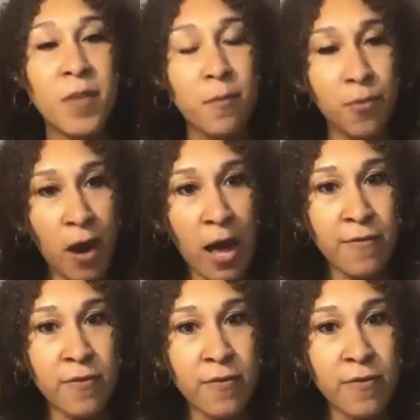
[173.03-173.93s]

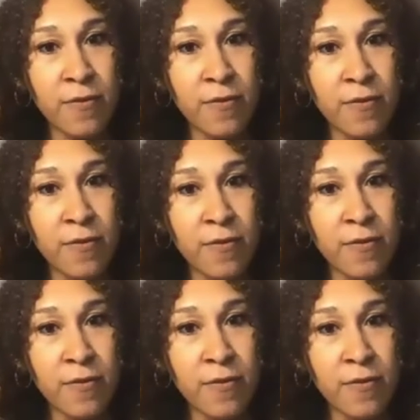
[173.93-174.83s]
profitable versus
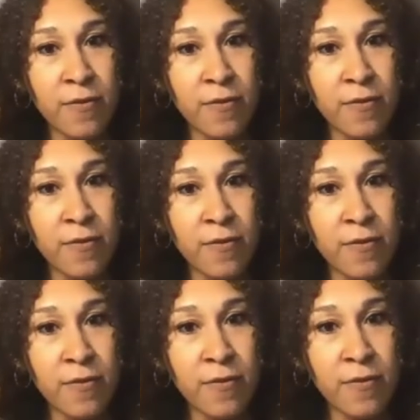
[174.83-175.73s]
starting from the beginning
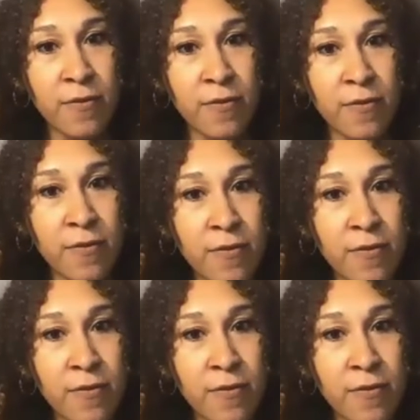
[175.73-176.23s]
and investing.